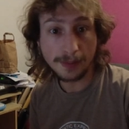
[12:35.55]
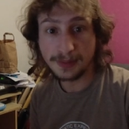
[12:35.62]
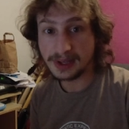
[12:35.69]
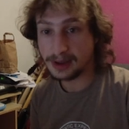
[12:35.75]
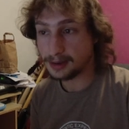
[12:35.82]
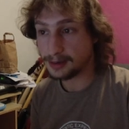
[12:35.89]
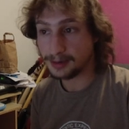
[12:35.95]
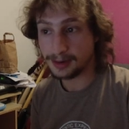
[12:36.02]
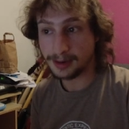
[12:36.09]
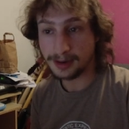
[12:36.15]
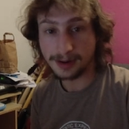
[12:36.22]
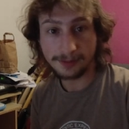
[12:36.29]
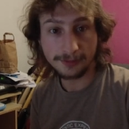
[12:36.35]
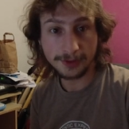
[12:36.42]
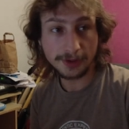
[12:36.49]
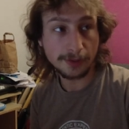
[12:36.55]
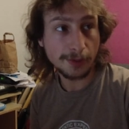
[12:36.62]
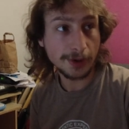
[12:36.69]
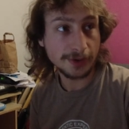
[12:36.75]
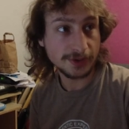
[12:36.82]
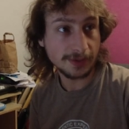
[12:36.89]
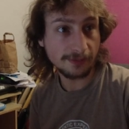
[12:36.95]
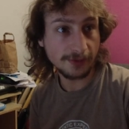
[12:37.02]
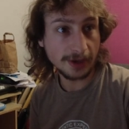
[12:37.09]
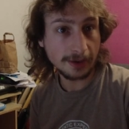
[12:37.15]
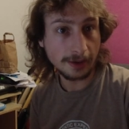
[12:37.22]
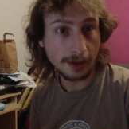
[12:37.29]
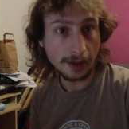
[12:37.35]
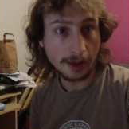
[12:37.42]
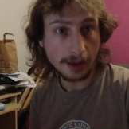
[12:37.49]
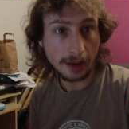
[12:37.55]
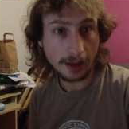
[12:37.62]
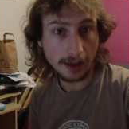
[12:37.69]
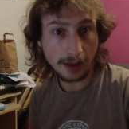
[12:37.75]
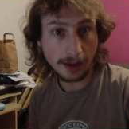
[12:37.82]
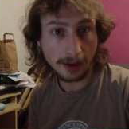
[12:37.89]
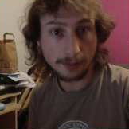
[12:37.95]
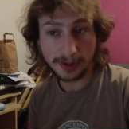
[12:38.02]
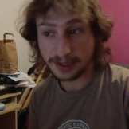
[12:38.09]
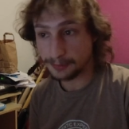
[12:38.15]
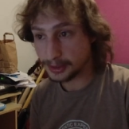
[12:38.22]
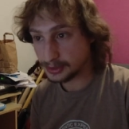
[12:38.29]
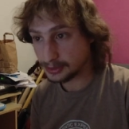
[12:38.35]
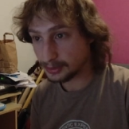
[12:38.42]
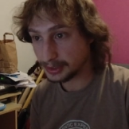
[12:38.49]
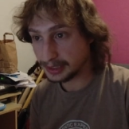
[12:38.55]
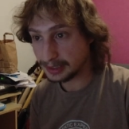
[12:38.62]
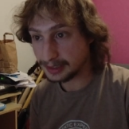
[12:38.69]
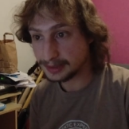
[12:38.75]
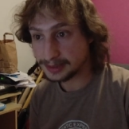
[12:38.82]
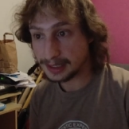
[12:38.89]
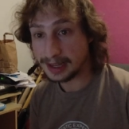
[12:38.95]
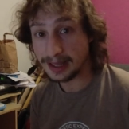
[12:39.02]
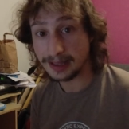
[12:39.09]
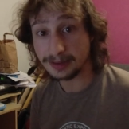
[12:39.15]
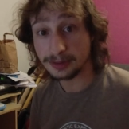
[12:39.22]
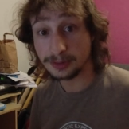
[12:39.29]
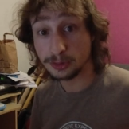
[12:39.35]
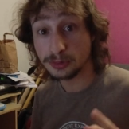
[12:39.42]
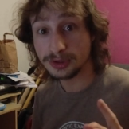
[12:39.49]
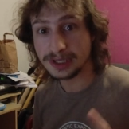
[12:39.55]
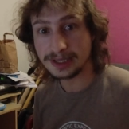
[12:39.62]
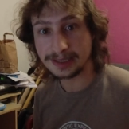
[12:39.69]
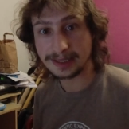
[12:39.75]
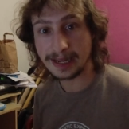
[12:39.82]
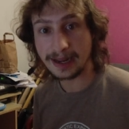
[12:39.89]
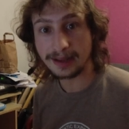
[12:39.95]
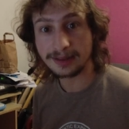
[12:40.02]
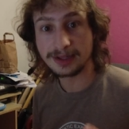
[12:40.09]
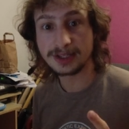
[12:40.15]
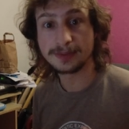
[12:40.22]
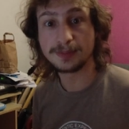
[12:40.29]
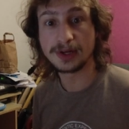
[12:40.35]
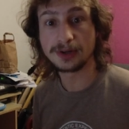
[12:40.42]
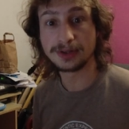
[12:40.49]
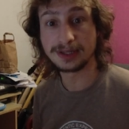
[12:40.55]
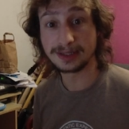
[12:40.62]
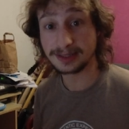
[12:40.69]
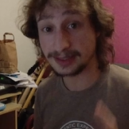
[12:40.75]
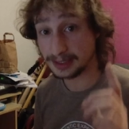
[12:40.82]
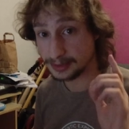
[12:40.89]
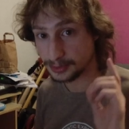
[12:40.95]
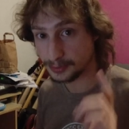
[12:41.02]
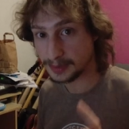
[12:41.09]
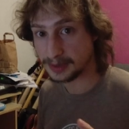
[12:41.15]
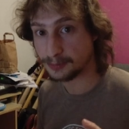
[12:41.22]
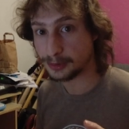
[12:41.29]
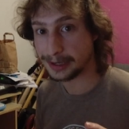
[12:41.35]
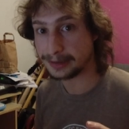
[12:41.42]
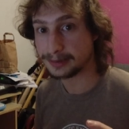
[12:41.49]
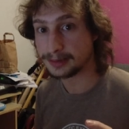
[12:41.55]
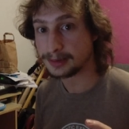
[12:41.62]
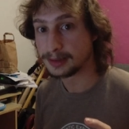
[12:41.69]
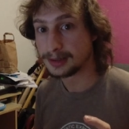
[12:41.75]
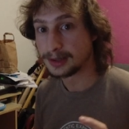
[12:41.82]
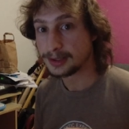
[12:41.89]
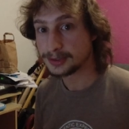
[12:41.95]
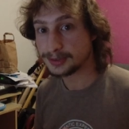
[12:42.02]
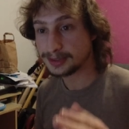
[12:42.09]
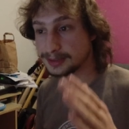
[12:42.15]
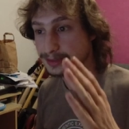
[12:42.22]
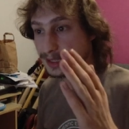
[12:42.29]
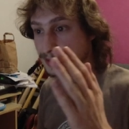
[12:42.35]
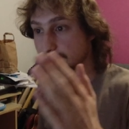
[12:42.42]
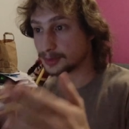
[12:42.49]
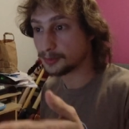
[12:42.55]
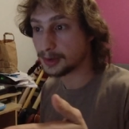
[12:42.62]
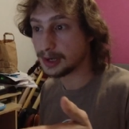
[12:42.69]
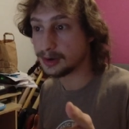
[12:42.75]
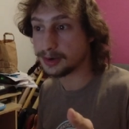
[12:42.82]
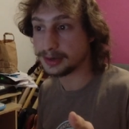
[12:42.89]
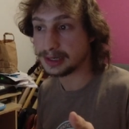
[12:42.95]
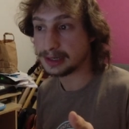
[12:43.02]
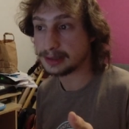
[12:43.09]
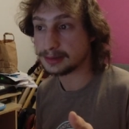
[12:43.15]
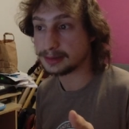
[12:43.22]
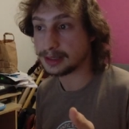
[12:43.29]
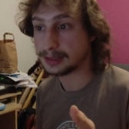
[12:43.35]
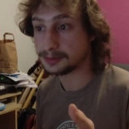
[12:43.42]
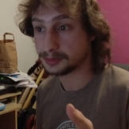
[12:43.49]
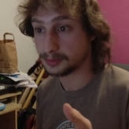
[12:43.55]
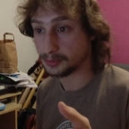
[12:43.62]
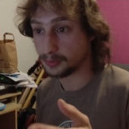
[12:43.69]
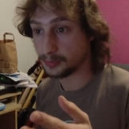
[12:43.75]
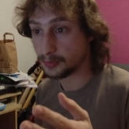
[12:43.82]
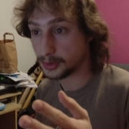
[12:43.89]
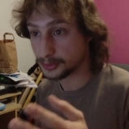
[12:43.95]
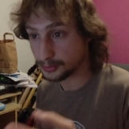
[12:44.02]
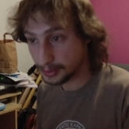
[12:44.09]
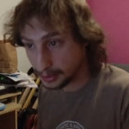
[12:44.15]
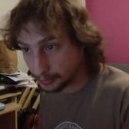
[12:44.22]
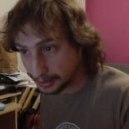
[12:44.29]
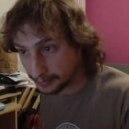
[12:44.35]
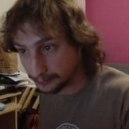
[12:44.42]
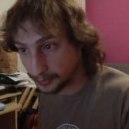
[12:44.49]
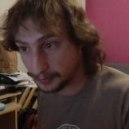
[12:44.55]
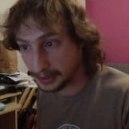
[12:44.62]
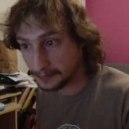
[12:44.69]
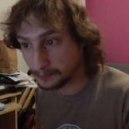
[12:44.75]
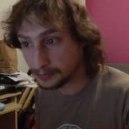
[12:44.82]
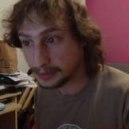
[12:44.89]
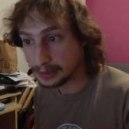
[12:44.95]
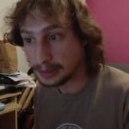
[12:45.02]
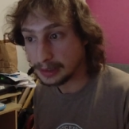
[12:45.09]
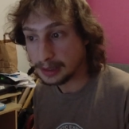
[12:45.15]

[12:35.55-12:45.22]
maybe a half an hour or something uh, when I was learning this. And to this day, this melody sticks to my brain. So that's a way of learning that works really well for me,